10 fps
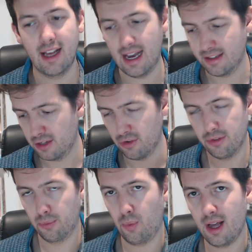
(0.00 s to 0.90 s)
And then you've got
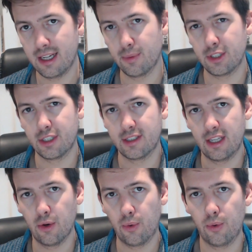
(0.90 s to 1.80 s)
the white, which is
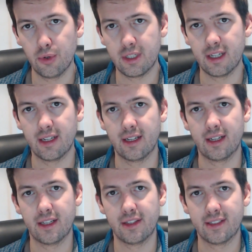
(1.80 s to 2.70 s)
the order
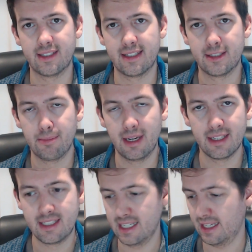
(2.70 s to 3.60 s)
and the
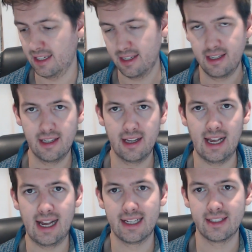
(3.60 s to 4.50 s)
sensibility
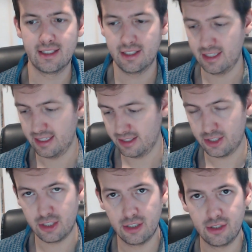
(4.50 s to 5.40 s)
and the
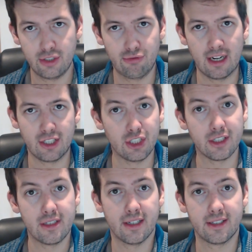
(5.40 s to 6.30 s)

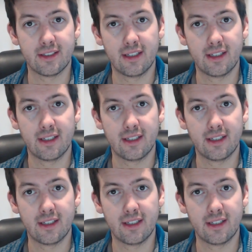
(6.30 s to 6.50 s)
righteousness.